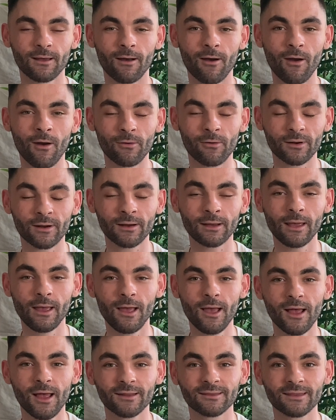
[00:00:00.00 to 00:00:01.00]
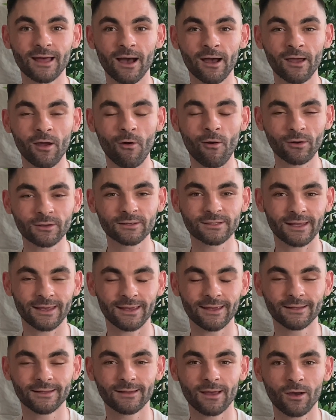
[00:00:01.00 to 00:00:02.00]
order that I ordered
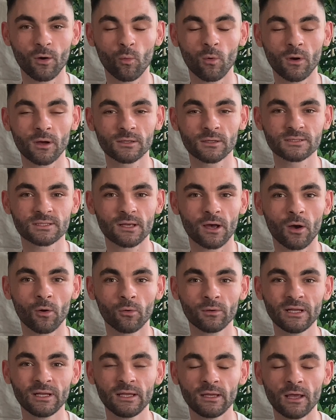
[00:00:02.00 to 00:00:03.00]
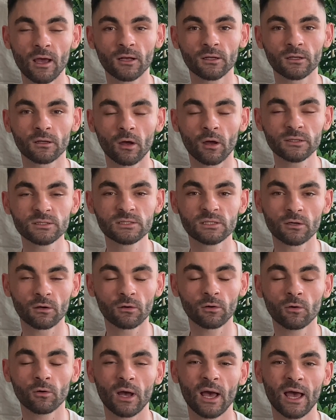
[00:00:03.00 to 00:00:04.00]
in was only €90,
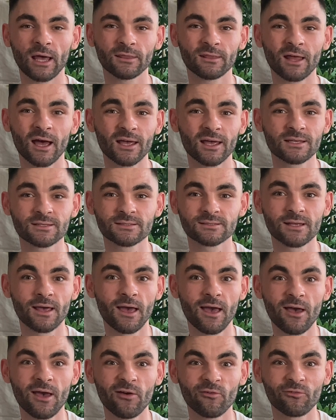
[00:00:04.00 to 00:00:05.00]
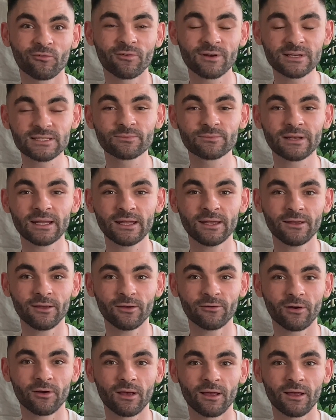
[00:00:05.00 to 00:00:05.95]
and that is reasonably